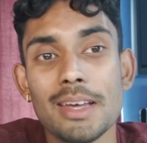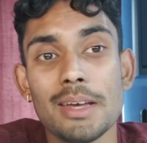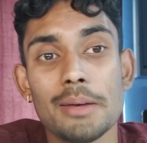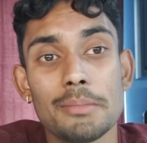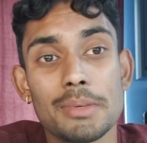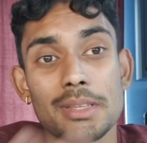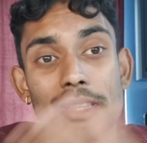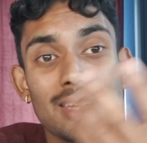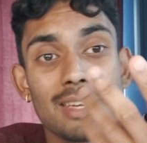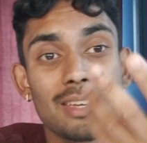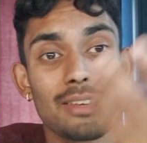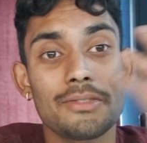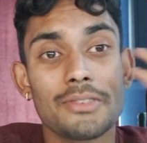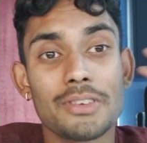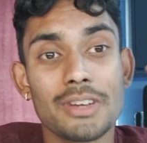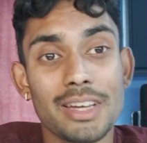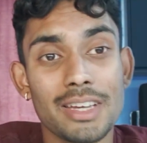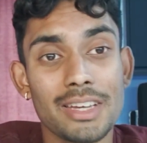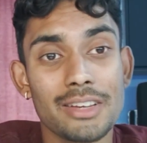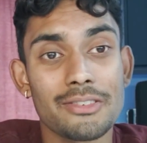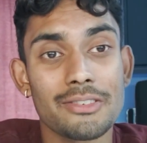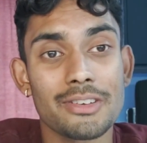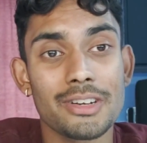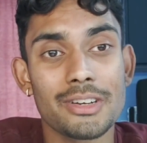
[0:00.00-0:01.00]
But thank you for
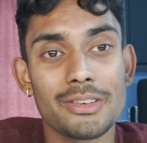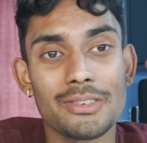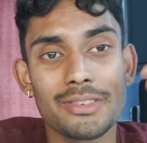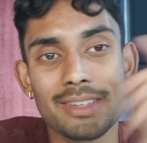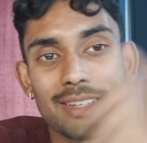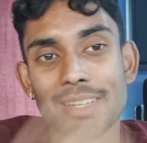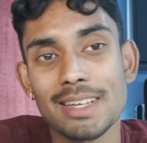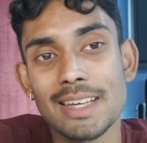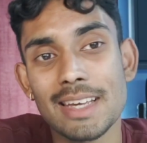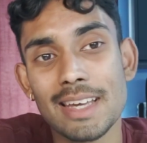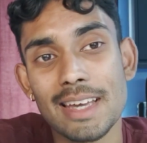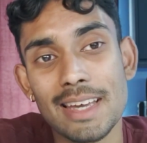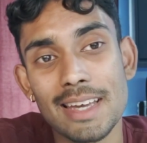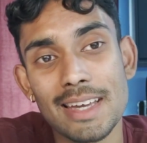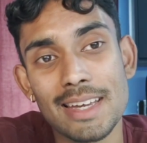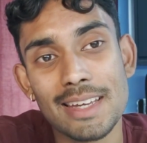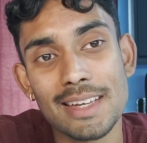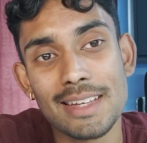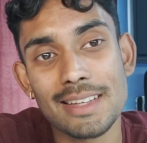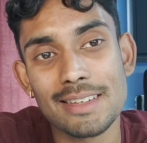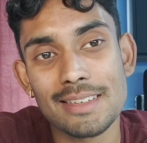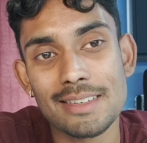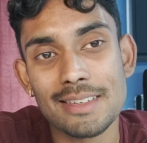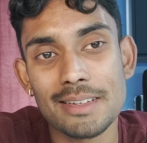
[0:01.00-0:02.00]
hanging around,
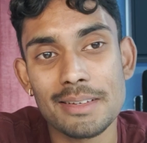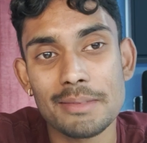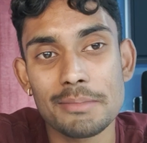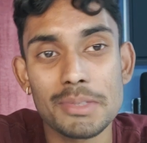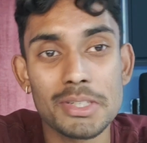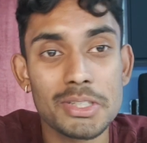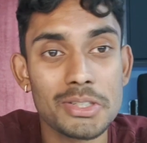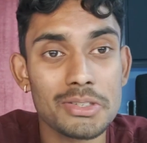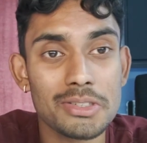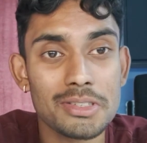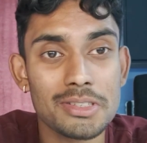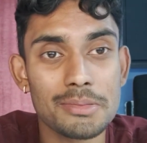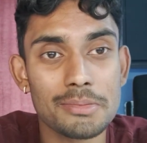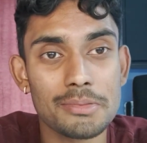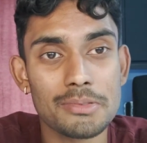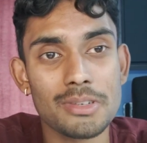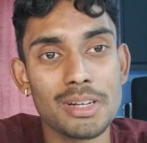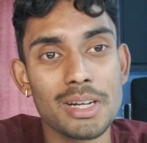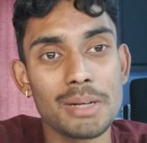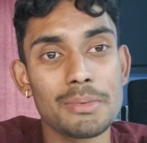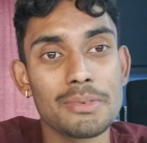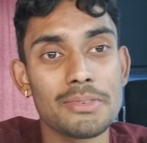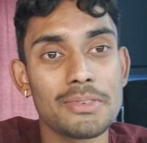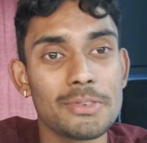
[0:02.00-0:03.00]
and be sure to
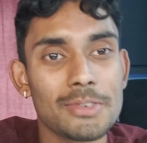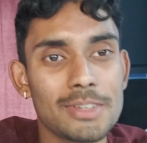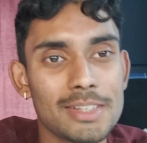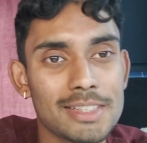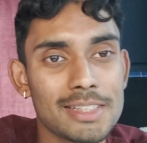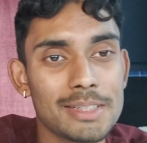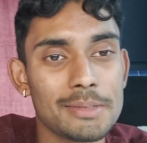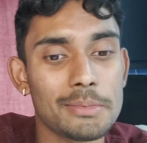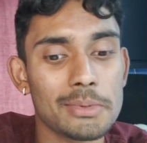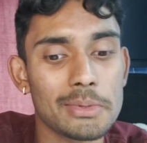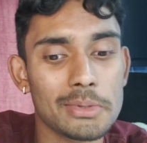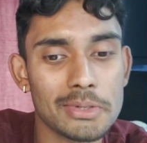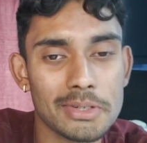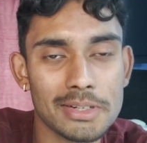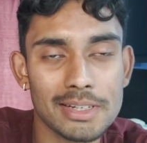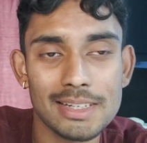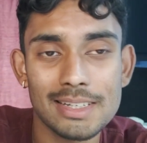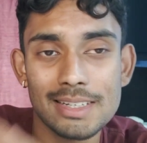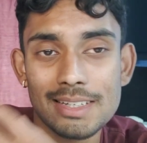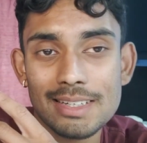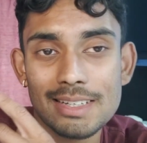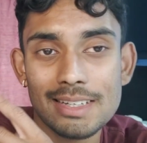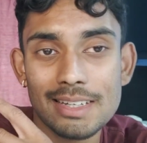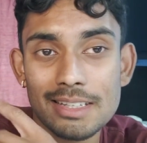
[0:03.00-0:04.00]
subscribe if you want to see more,
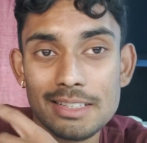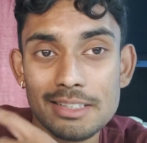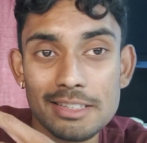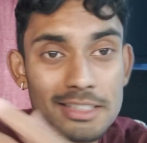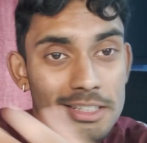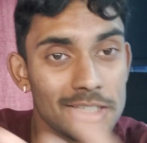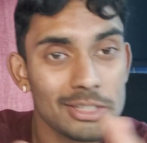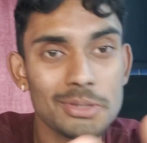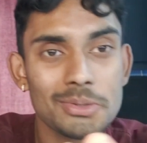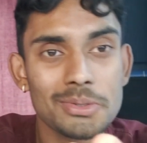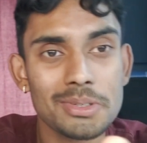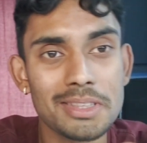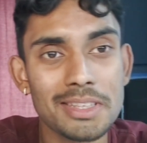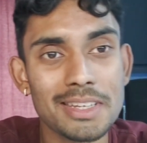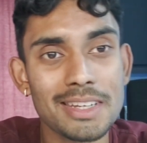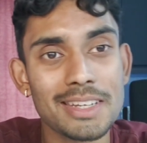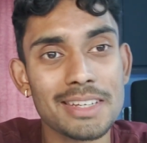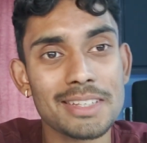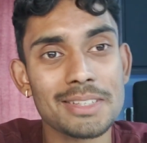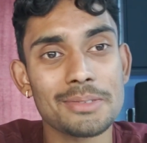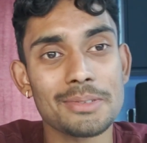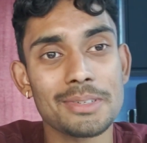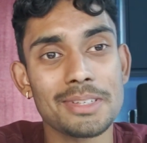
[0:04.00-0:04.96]
and I'll see you in the next